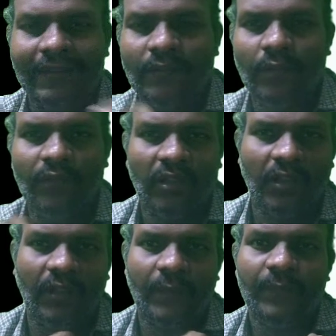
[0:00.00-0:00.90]
rest of
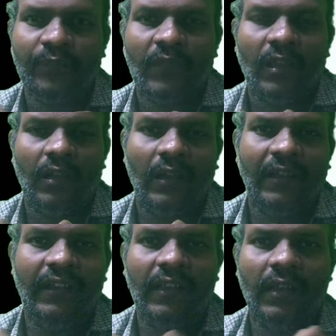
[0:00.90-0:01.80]
the
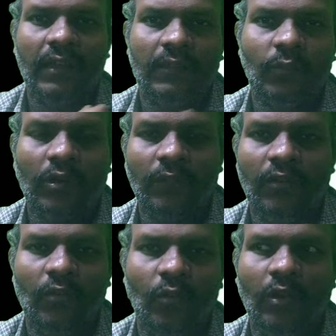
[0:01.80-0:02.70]
ideas,
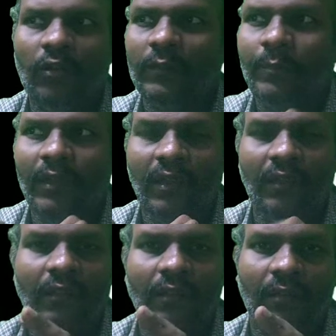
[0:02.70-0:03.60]
whatever you want to speak
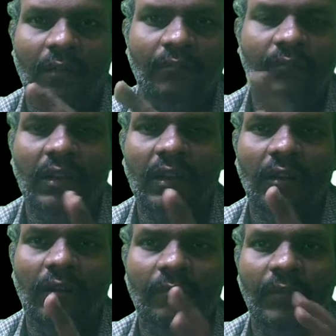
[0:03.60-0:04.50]
in the
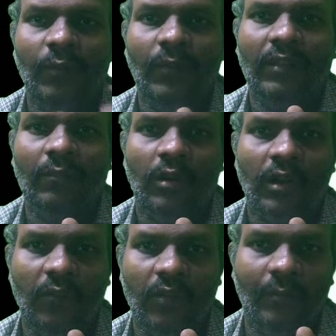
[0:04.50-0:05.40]
middle between the
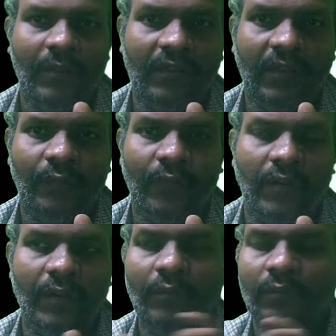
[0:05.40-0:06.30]
modal verb and the
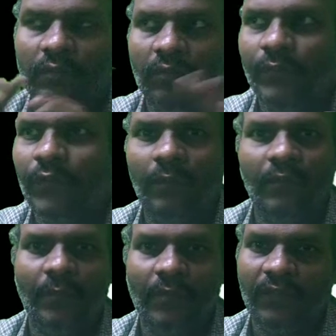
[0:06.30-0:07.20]
infinitive. You
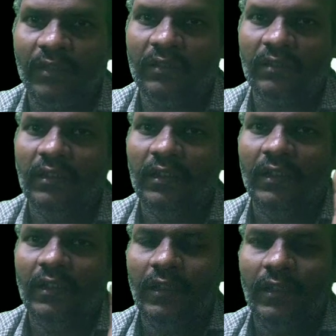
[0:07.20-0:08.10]
form the perfect
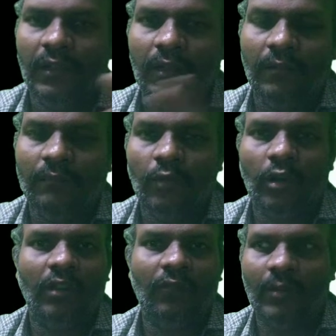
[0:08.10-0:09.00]

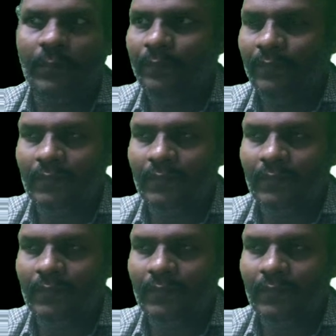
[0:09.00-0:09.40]
modal verb